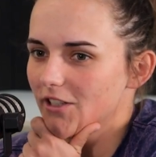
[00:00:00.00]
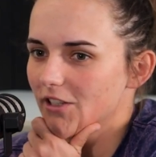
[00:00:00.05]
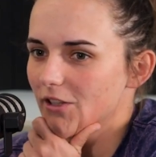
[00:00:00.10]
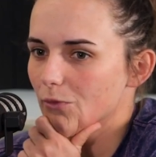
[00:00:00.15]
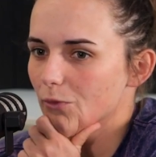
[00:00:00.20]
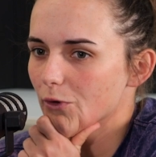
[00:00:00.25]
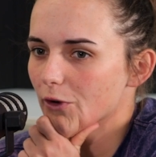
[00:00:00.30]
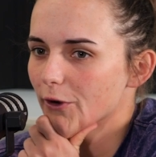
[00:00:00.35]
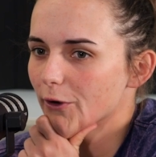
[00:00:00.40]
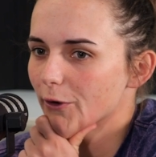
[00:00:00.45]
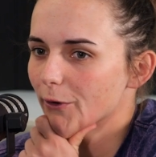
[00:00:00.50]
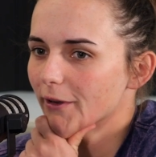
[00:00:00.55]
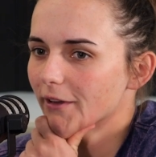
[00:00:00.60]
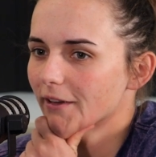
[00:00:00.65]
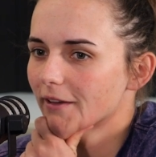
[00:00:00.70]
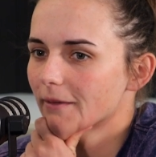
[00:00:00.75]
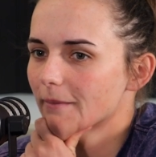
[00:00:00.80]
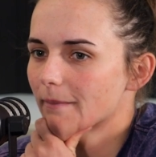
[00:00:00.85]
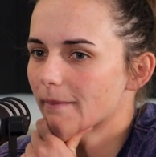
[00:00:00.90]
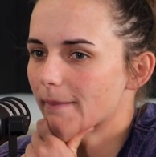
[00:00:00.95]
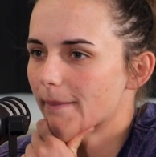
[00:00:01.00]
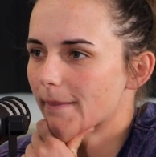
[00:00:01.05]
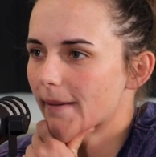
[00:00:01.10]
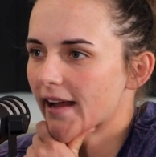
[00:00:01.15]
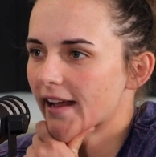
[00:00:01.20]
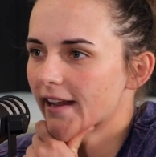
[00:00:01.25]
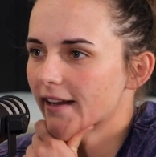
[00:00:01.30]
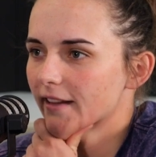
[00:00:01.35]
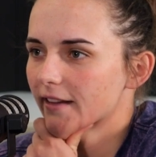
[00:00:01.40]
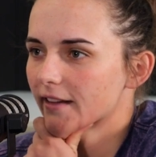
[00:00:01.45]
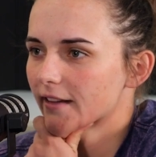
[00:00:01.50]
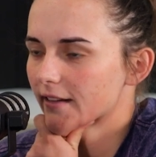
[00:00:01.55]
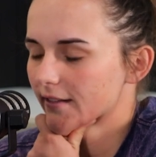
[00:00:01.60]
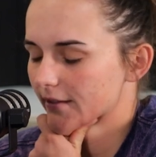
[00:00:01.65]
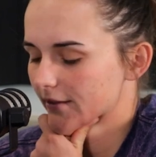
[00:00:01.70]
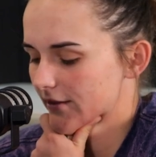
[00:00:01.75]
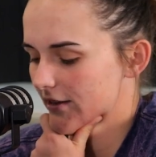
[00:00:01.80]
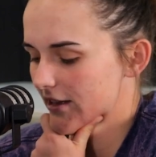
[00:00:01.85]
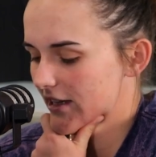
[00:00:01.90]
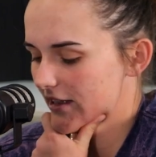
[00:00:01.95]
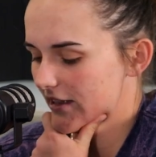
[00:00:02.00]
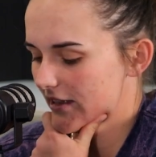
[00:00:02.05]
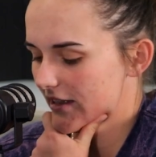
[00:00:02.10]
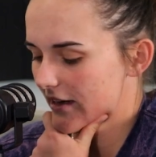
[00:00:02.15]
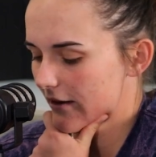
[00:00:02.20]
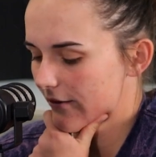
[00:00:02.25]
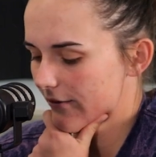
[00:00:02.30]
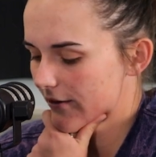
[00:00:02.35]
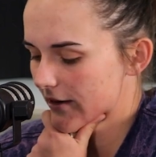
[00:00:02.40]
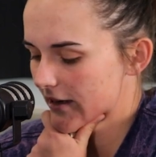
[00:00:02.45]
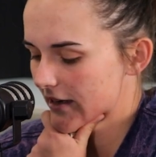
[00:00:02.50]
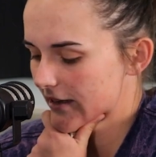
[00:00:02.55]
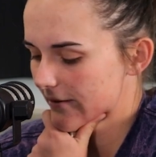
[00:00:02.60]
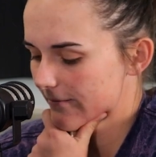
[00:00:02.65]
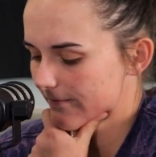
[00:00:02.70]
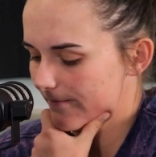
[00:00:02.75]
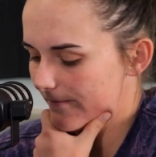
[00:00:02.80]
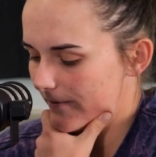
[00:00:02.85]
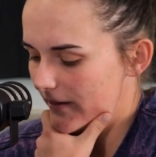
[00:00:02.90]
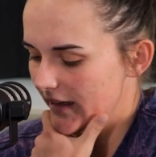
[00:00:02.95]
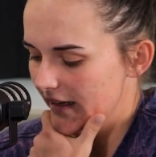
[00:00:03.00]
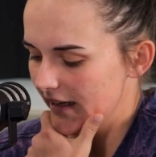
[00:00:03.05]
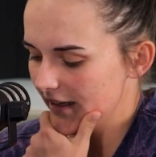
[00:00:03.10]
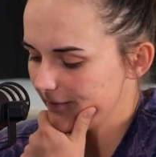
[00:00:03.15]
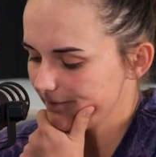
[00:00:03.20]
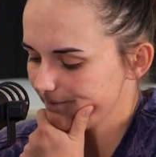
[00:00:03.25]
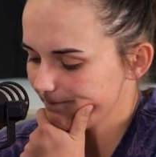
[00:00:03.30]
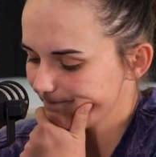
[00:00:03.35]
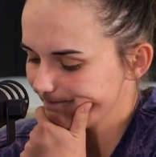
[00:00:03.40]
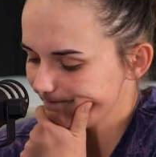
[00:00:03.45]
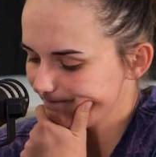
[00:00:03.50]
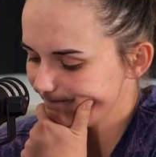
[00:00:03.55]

the world, but there's stuff in it that